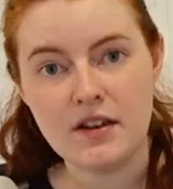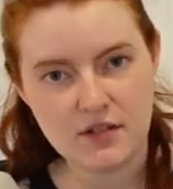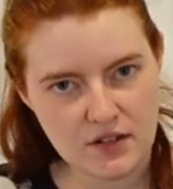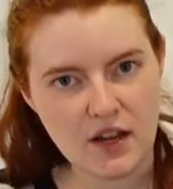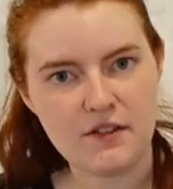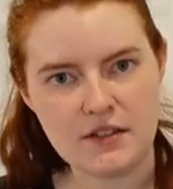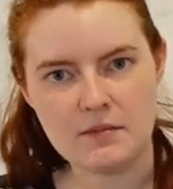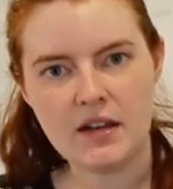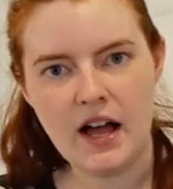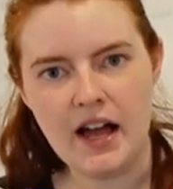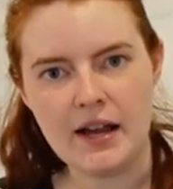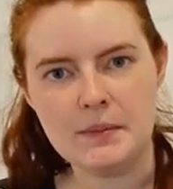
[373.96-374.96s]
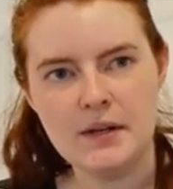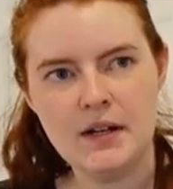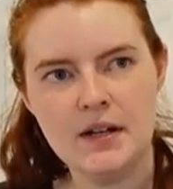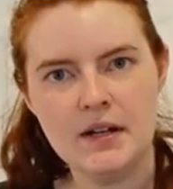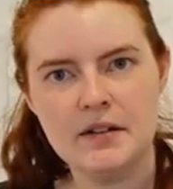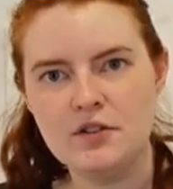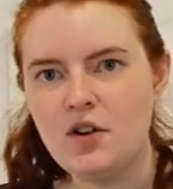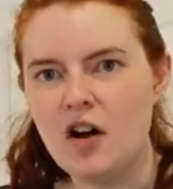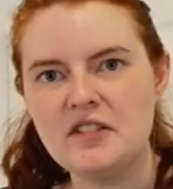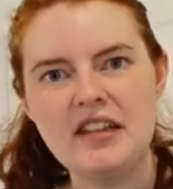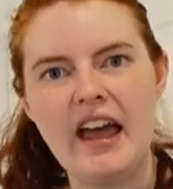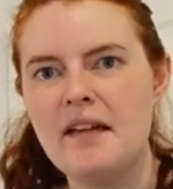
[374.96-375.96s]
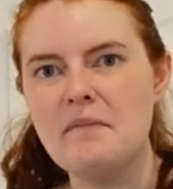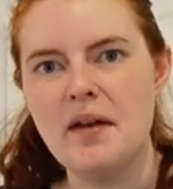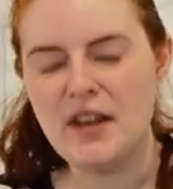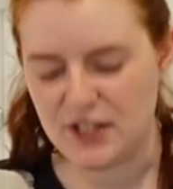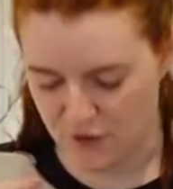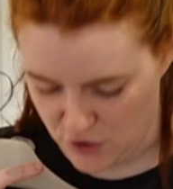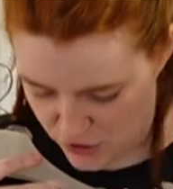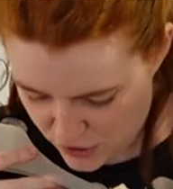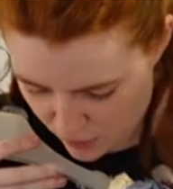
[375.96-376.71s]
They deserve some time. Not 10 minutes of just